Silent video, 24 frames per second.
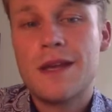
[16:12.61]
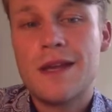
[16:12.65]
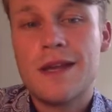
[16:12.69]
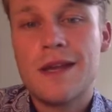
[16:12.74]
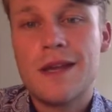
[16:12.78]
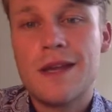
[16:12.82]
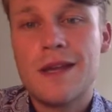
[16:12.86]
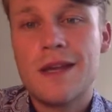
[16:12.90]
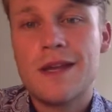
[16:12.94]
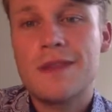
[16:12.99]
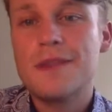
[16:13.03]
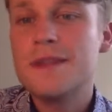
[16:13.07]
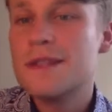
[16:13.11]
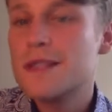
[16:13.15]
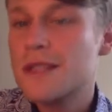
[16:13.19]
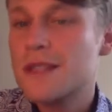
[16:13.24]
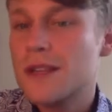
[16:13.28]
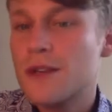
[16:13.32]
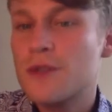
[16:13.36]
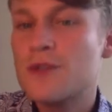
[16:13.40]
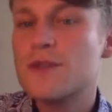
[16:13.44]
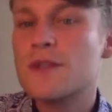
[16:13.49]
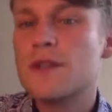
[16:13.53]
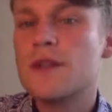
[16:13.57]
And this
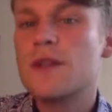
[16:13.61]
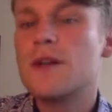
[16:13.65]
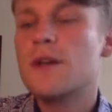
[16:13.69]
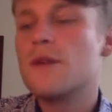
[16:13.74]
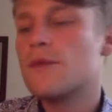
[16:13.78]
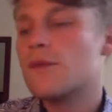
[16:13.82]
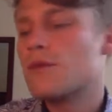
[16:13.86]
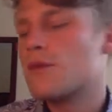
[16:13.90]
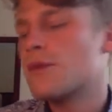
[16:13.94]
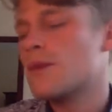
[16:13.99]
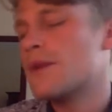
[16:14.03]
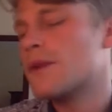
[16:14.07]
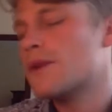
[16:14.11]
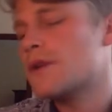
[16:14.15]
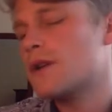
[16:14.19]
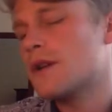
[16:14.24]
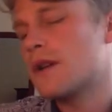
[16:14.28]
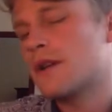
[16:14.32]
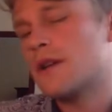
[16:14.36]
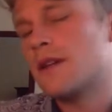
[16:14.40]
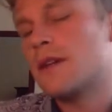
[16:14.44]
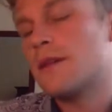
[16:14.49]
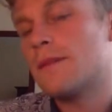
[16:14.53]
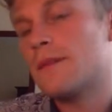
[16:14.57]
goes along with what we were
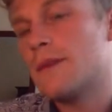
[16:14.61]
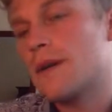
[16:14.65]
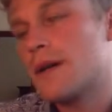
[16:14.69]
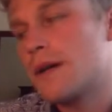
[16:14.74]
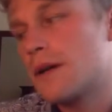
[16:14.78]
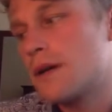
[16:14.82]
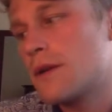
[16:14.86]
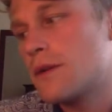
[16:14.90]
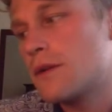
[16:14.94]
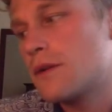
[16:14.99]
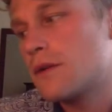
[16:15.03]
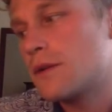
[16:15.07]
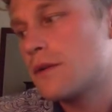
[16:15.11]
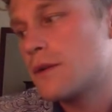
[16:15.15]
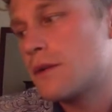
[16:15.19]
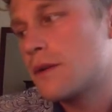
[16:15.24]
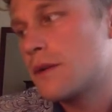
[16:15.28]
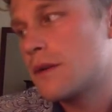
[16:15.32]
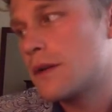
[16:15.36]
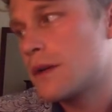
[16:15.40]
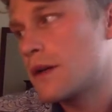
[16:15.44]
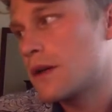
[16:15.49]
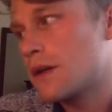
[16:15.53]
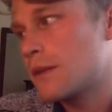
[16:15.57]
talking about
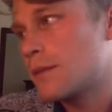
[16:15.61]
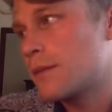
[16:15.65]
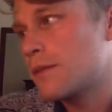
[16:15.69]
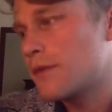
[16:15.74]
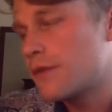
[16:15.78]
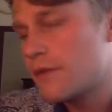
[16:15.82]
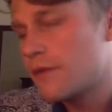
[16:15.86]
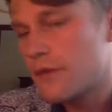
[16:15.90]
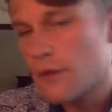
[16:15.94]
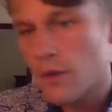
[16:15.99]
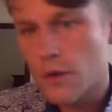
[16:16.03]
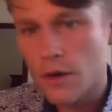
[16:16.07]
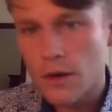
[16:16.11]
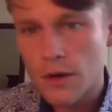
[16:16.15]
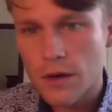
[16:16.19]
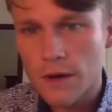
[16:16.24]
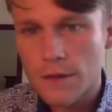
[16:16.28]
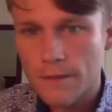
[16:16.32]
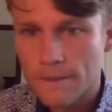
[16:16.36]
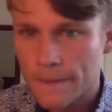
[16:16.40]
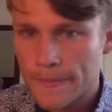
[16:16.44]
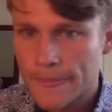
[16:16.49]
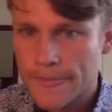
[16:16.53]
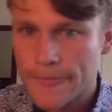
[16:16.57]

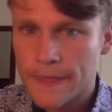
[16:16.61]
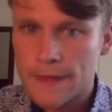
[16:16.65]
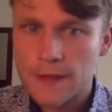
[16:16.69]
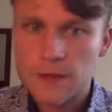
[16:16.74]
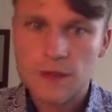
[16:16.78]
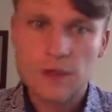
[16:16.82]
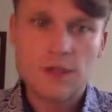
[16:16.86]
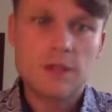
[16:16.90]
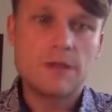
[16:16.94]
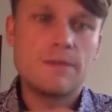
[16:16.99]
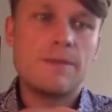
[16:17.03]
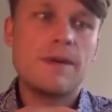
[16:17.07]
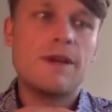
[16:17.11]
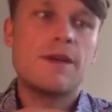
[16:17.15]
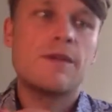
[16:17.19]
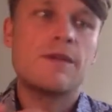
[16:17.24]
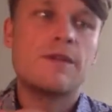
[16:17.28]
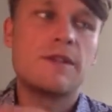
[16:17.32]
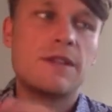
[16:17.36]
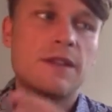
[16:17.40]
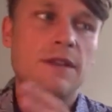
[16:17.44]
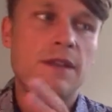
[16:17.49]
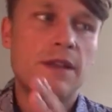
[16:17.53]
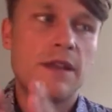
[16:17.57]
before, just about
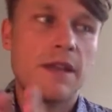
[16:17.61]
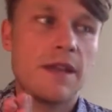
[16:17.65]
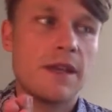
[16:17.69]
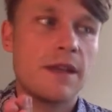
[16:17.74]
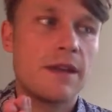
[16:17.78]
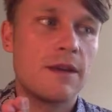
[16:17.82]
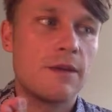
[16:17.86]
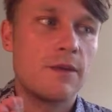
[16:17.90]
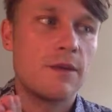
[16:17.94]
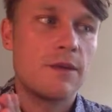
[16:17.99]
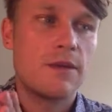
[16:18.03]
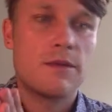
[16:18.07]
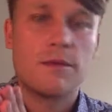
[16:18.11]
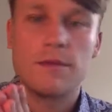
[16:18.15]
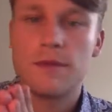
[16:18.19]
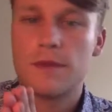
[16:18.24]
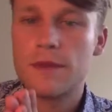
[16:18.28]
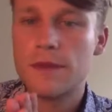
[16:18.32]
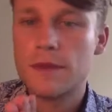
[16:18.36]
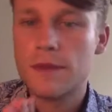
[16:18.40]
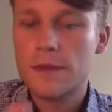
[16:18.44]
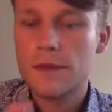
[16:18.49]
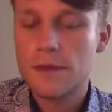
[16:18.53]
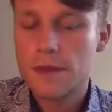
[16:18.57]
like with
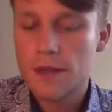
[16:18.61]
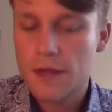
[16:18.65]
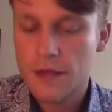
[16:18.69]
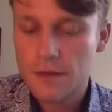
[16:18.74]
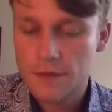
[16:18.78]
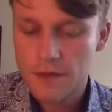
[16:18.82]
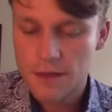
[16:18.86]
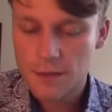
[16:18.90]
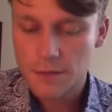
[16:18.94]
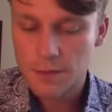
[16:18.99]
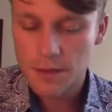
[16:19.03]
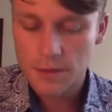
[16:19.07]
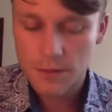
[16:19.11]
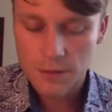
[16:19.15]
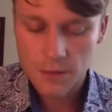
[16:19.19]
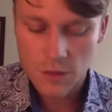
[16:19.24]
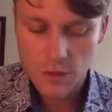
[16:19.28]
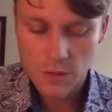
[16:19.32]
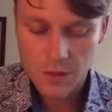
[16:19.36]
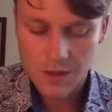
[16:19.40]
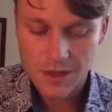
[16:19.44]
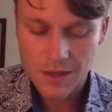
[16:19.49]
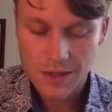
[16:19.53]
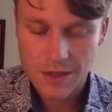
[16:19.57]
the kind of split
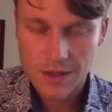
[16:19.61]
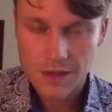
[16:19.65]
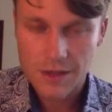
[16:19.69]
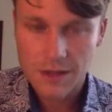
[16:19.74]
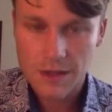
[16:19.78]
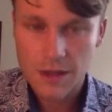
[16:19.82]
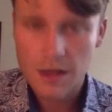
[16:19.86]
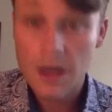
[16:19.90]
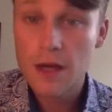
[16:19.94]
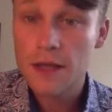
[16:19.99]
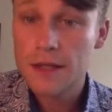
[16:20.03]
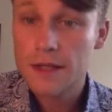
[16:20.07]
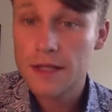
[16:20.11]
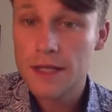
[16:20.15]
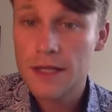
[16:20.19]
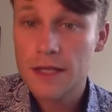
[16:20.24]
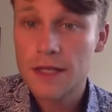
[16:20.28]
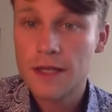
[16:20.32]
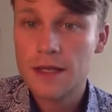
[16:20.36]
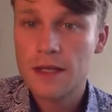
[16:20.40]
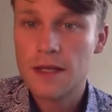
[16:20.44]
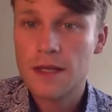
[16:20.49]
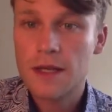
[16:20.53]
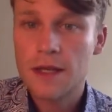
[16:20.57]
between
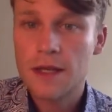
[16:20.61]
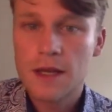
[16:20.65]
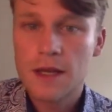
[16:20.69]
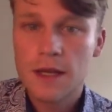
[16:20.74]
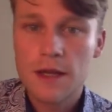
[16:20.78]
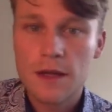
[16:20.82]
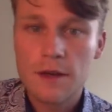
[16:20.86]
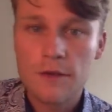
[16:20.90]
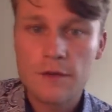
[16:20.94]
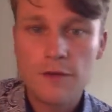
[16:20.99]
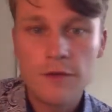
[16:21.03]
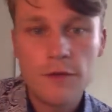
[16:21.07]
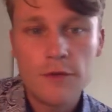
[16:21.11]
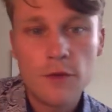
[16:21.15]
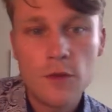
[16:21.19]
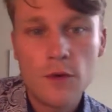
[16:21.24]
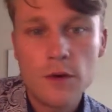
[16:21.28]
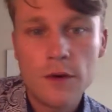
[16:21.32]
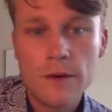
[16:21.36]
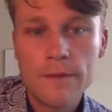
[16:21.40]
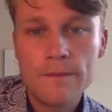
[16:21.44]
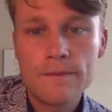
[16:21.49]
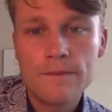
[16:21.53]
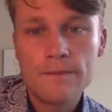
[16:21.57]
content and
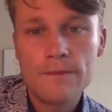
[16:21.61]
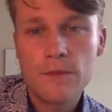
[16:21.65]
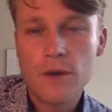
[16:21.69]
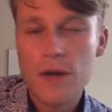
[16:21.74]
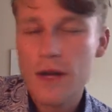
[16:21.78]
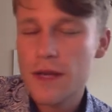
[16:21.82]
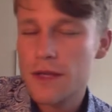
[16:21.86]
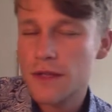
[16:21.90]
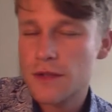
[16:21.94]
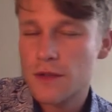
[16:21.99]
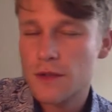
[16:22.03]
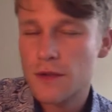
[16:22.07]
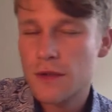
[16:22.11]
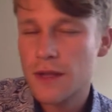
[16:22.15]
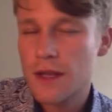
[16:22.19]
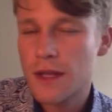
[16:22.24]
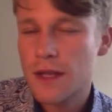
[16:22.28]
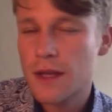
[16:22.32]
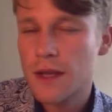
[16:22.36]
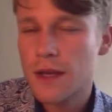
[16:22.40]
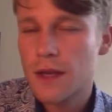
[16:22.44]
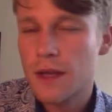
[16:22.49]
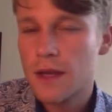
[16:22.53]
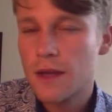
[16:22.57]
form, right? So
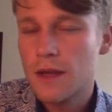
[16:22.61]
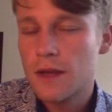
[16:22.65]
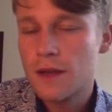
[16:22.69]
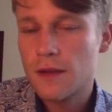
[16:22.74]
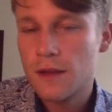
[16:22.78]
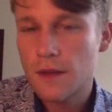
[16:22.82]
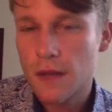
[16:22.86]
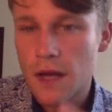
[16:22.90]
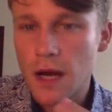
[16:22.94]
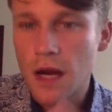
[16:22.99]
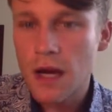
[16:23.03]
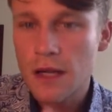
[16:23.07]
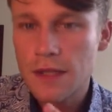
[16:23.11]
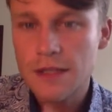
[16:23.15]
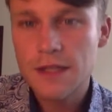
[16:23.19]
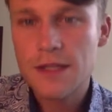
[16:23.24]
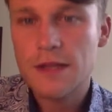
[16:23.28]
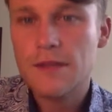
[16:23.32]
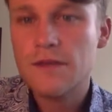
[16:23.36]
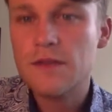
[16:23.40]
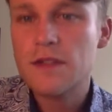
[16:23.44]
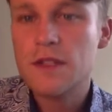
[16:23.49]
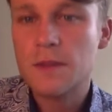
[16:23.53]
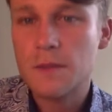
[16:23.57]
like the
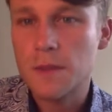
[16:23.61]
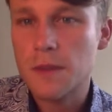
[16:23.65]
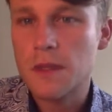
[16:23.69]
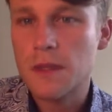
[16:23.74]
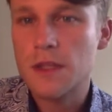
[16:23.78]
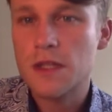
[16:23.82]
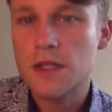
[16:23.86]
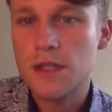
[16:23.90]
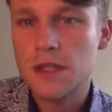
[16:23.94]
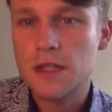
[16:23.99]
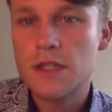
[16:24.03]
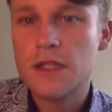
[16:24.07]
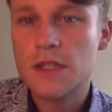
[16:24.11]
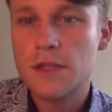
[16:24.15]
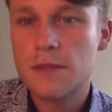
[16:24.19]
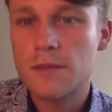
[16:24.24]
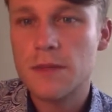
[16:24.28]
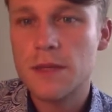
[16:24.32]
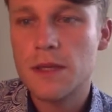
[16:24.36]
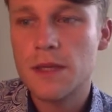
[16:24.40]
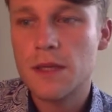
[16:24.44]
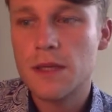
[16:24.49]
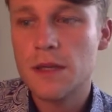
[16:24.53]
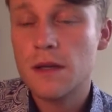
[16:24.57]
content of the speech needs to
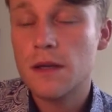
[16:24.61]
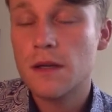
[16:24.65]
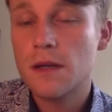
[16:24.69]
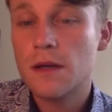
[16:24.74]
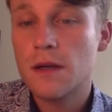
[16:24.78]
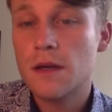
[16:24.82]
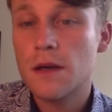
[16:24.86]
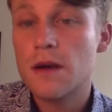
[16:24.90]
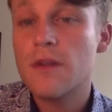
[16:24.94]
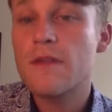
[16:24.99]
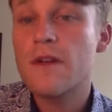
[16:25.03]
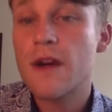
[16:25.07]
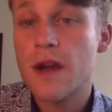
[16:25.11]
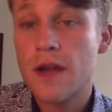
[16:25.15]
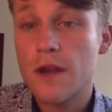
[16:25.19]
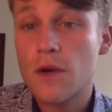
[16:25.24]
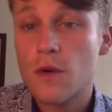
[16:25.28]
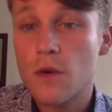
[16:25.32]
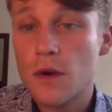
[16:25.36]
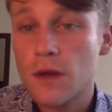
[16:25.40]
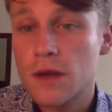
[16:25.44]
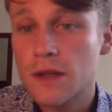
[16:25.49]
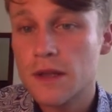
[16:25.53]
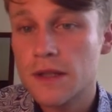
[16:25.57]
be of high
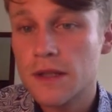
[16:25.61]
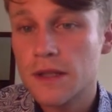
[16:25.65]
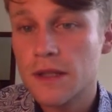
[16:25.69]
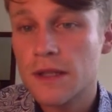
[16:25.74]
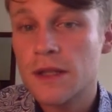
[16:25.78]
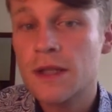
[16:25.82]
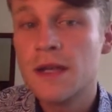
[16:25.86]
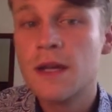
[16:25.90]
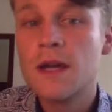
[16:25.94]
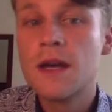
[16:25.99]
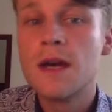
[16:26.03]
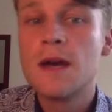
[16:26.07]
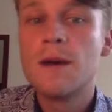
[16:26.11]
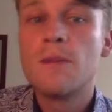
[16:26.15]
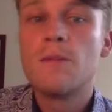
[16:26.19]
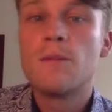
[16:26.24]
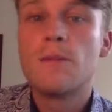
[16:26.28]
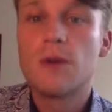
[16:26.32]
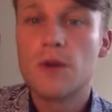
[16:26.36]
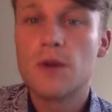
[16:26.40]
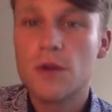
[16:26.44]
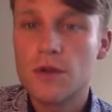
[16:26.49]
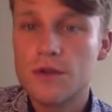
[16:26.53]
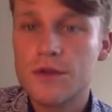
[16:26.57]
quality,
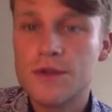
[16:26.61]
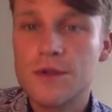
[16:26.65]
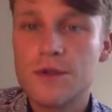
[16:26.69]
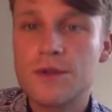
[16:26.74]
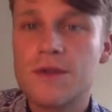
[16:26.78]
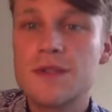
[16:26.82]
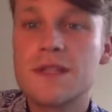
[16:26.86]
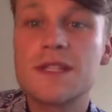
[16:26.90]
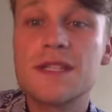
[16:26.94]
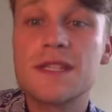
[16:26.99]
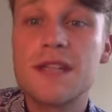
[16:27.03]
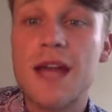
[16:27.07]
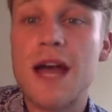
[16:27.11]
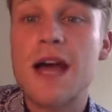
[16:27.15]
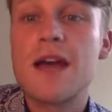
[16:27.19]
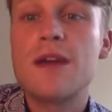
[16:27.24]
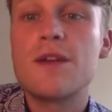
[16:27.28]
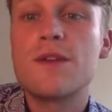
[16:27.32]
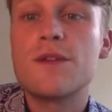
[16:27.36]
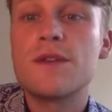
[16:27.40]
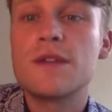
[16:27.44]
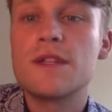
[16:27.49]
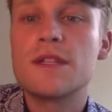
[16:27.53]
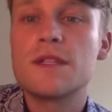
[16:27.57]
but also the
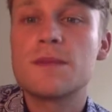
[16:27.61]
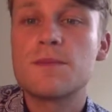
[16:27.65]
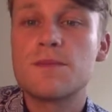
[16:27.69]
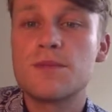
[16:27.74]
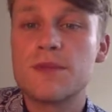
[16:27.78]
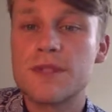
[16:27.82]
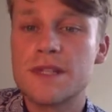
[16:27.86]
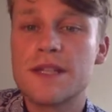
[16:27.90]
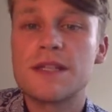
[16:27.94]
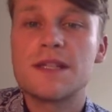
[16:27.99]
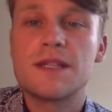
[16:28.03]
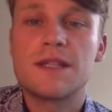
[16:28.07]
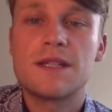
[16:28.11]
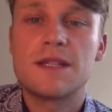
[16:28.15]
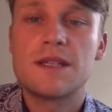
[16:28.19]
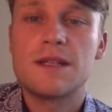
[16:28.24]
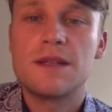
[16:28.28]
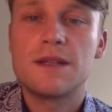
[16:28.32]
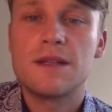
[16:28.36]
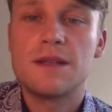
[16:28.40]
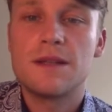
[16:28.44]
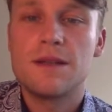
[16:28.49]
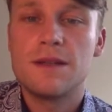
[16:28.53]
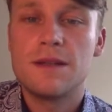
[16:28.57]
style that it's presented
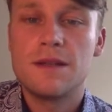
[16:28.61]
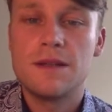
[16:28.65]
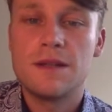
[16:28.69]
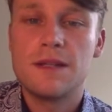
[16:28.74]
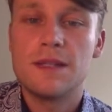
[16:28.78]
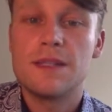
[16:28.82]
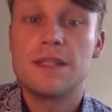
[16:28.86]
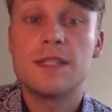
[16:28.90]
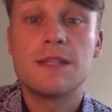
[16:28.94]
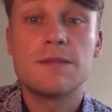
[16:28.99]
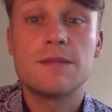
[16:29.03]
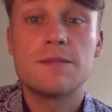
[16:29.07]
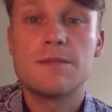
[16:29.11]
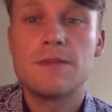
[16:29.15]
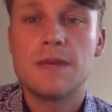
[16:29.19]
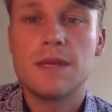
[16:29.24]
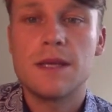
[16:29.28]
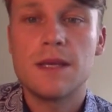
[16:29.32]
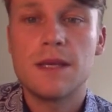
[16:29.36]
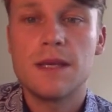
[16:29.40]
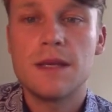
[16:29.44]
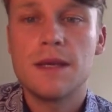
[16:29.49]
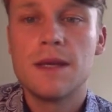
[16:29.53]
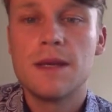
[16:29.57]
in needs to
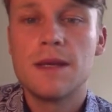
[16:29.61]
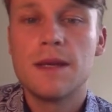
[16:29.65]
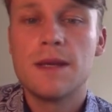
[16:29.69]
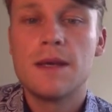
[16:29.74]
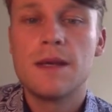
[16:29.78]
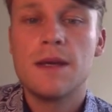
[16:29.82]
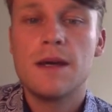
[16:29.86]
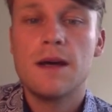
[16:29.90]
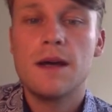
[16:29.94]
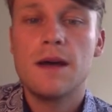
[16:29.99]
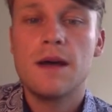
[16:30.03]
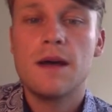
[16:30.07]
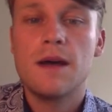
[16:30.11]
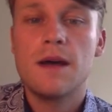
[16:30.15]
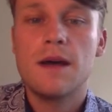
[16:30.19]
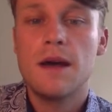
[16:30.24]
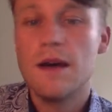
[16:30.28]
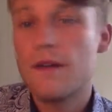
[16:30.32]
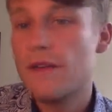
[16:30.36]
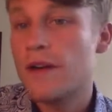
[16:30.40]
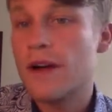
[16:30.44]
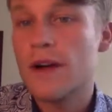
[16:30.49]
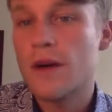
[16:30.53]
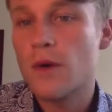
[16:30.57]
be
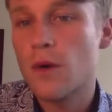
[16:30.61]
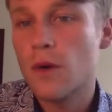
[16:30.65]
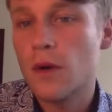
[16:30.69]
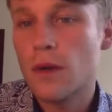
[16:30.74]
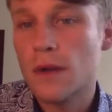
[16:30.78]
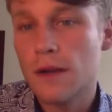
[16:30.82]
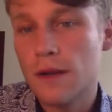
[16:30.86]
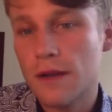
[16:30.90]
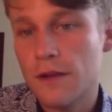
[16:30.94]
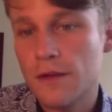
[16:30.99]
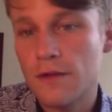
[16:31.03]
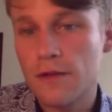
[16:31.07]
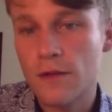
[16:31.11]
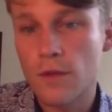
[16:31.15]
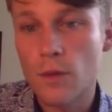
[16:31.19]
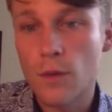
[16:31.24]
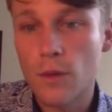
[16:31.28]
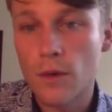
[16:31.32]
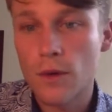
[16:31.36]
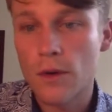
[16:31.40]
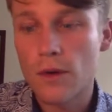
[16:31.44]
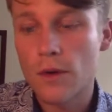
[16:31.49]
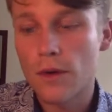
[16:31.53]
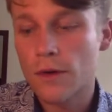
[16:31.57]
of high quality
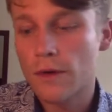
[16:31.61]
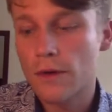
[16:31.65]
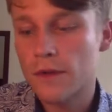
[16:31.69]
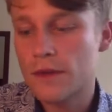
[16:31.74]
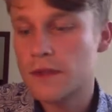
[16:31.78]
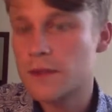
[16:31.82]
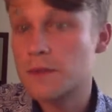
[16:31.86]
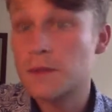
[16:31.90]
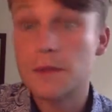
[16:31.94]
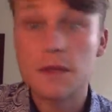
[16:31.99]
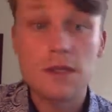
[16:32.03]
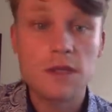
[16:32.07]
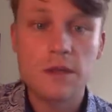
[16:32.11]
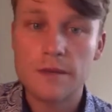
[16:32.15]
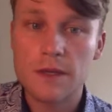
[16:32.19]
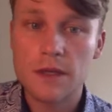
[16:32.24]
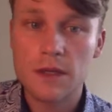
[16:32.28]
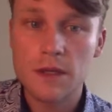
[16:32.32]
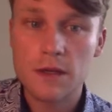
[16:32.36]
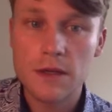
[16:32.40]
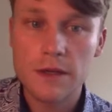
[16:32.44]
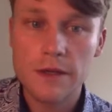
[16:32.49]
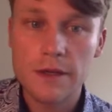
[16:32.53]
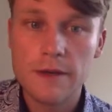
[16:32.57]
for the speech to be
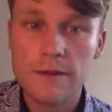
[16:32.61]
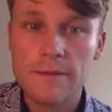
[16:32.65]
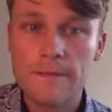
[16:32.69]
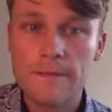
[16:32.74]
good.